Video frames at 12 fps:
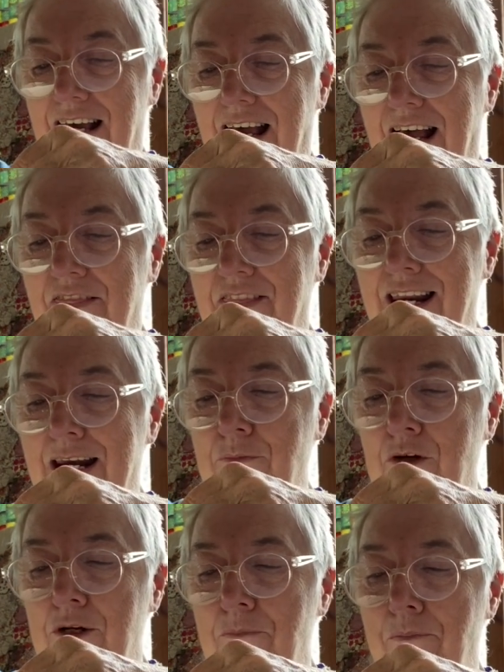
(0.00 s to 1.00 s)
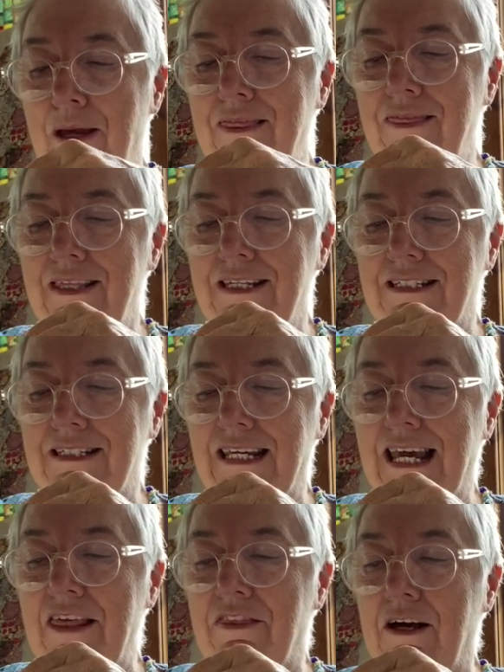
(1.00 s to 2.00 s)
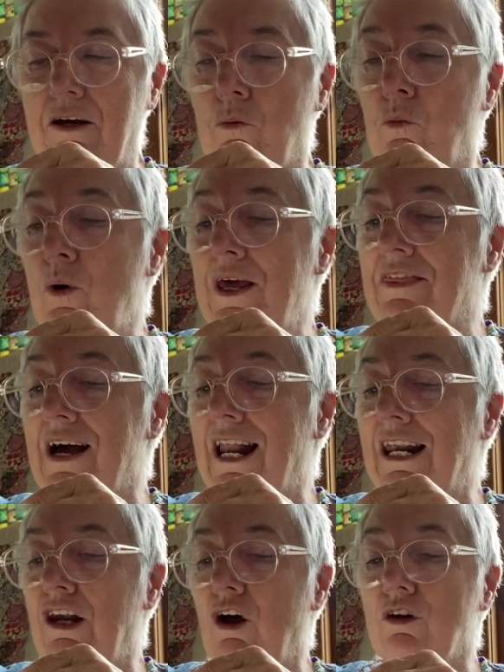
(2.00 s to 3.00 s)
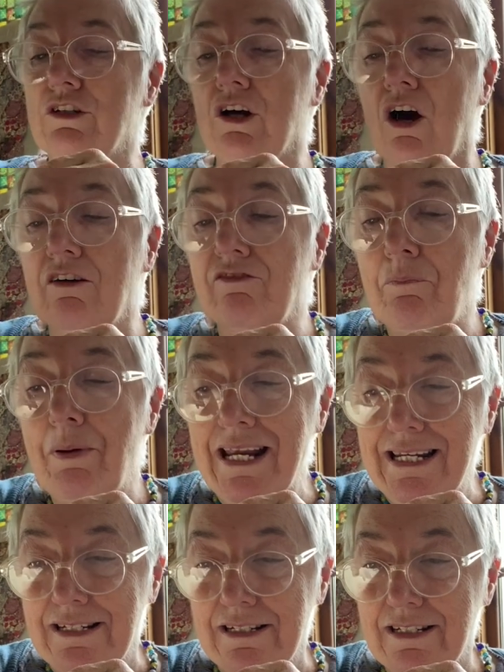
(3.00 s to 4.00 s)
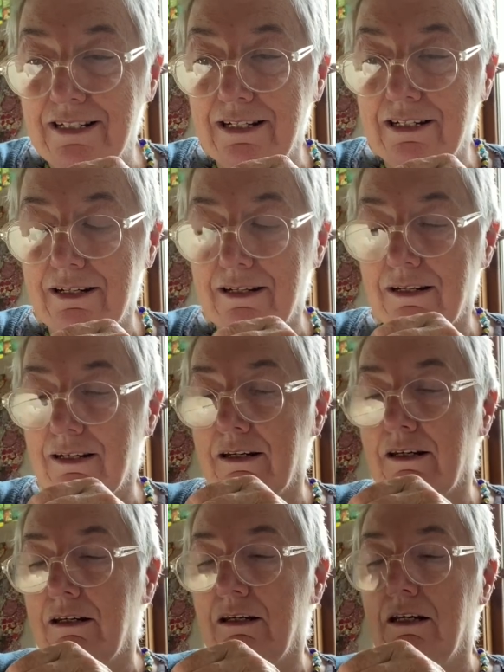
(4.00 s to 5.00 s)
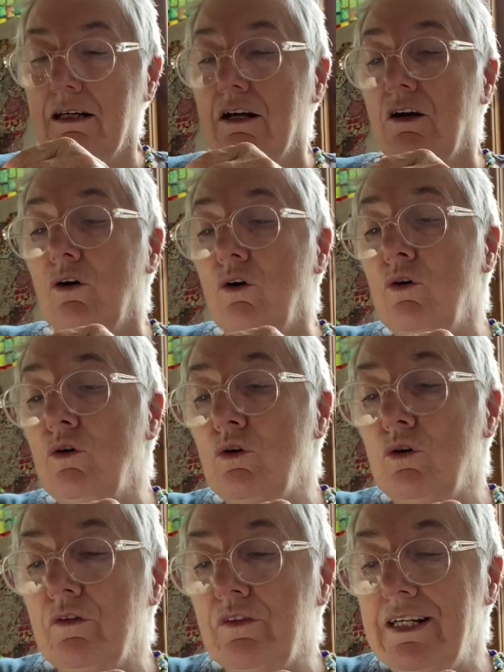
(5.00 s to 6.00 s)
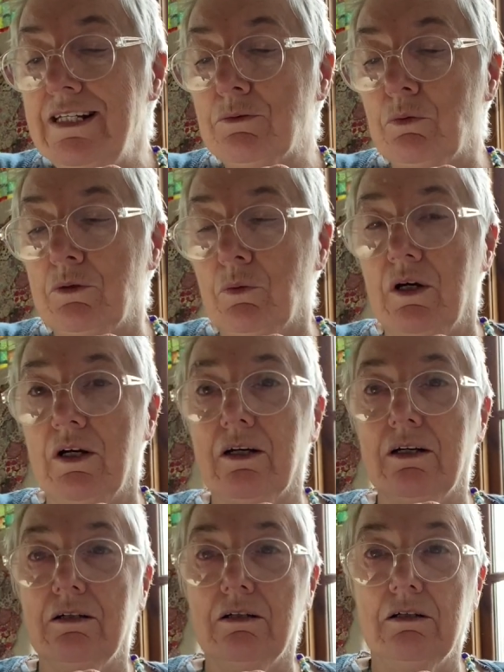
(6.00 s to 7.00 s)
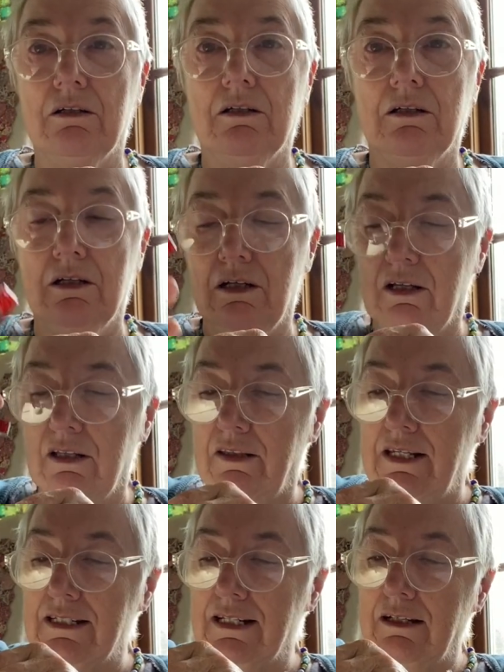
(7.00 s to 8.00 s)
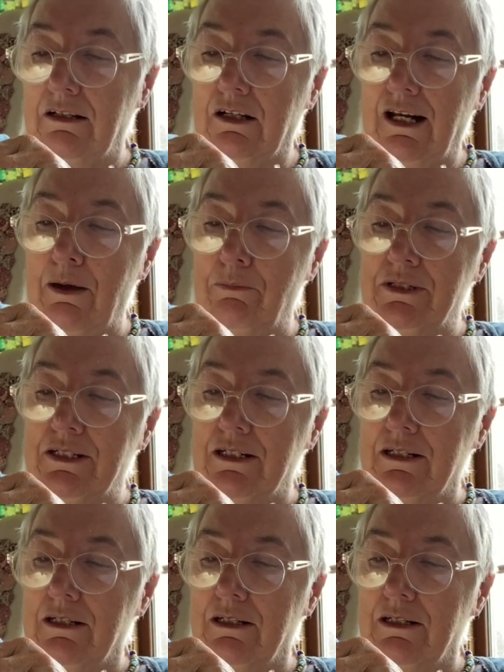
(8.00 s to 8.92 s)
And then I'm going to pin this together with a lot of pins. Or these would work, these little clips.